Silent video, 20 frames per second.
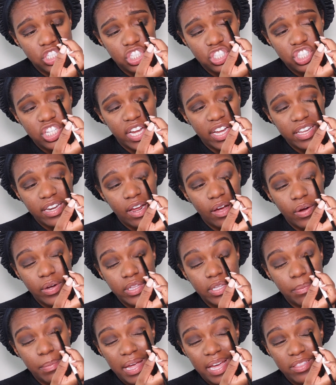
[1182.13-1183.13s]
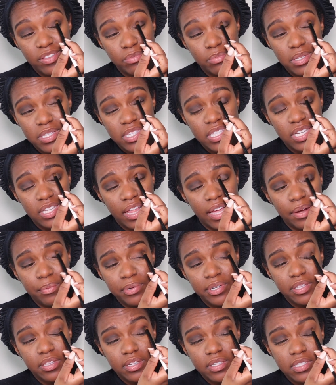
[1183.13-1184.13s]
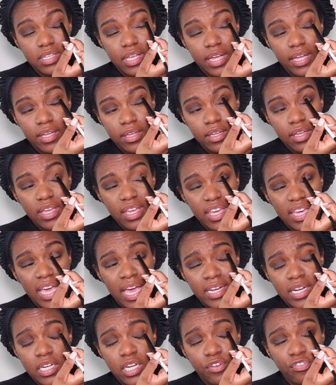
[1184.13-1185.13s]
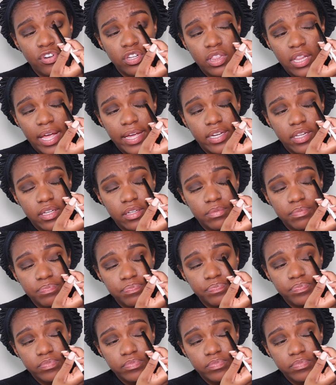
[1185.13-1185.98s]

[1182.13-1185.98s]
just check it out in the bathroom to see like what it looks like in a different lighting.